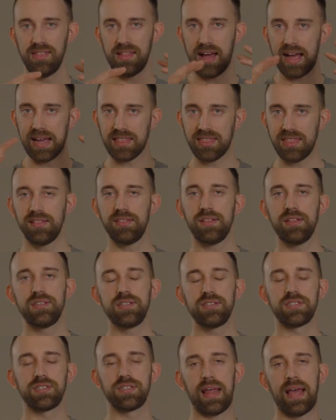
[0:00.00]
I think that
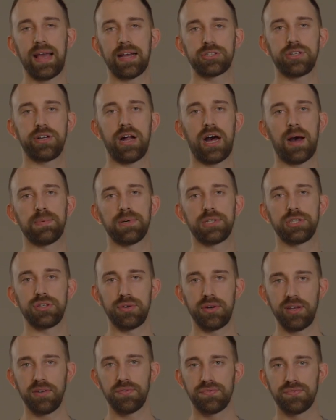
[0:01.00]
this is an excellent
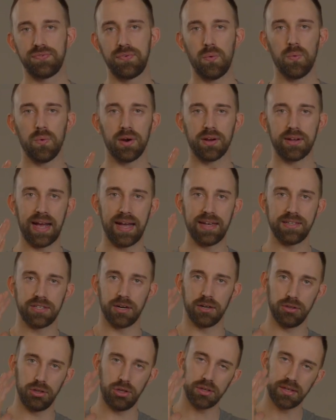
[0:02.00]
opportunity for guys
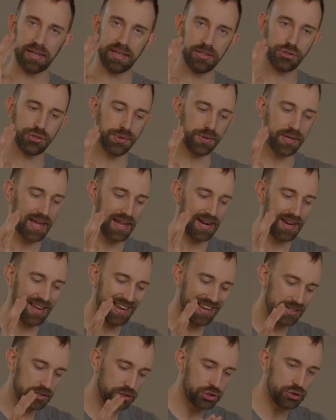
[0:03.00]
that are looking to get
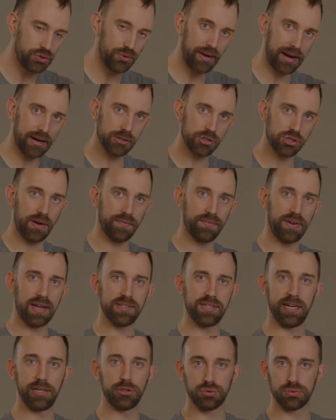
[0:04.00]
into airsoft
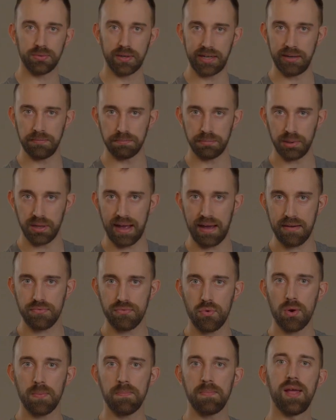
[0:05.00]
as a training
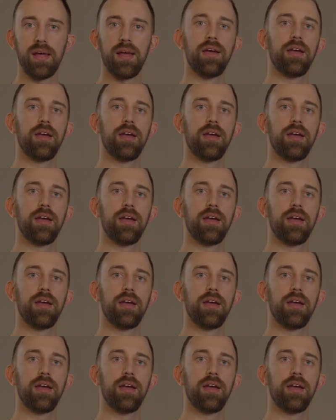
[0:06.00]
platform.